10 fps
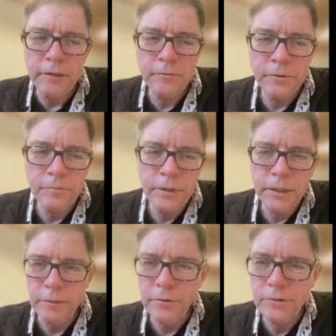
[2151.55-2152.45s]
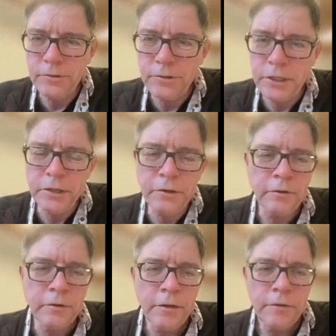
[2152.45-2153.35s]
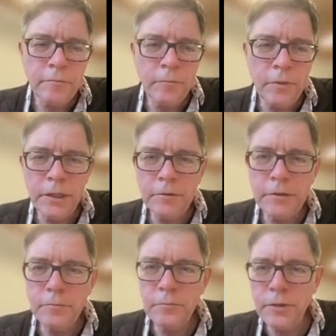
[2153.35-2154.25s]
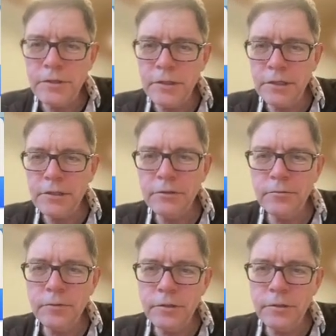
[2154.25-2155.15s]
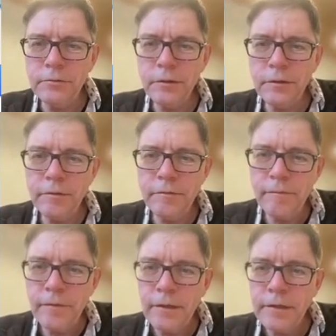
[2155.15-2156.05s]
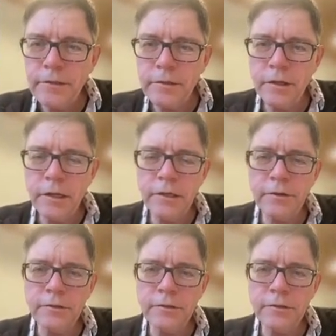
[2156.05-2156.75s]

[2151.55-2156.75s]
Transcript: how I would be able to share my presentation with you. So